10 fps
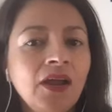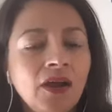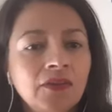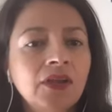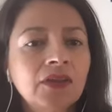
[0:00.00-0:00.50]

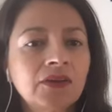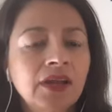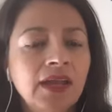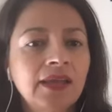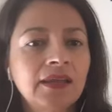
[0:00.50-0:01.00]
On the other
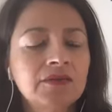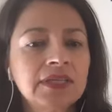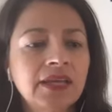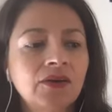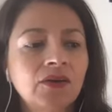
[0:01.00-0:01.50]
hand, it was
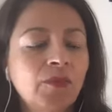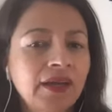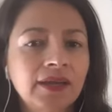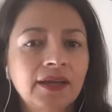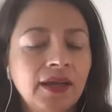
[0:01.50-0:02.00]
like, oh my
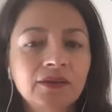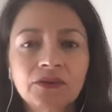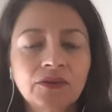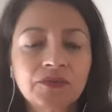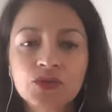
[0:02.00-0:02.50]
God, I don't
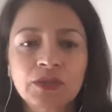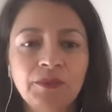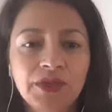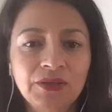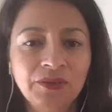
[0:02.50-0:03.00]
know if you should
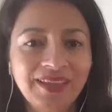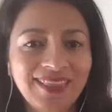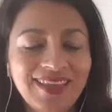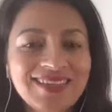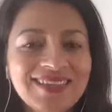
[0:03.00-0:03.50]
be doing
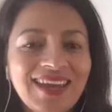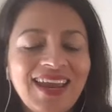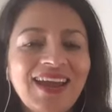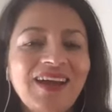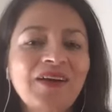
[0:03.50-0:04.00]
this.
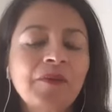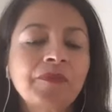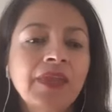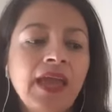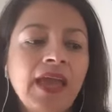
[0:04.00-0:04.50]

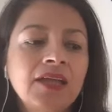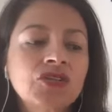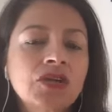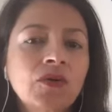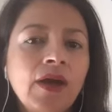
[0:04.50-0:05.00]
And
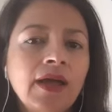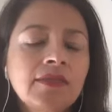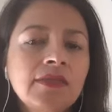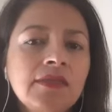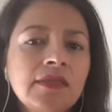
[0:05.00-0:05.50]
so I
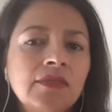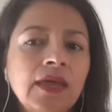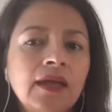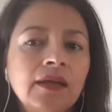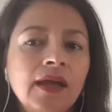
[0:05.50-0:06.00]
think
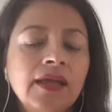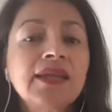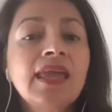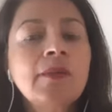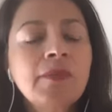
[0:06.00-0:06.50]
that I
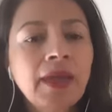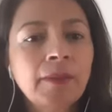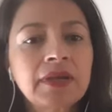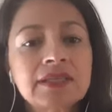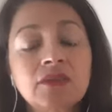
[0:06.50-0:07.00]
name that
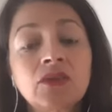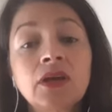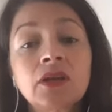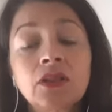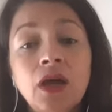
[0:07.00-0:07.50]
because I think
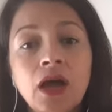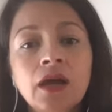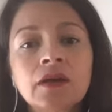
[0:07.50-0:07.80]
a lot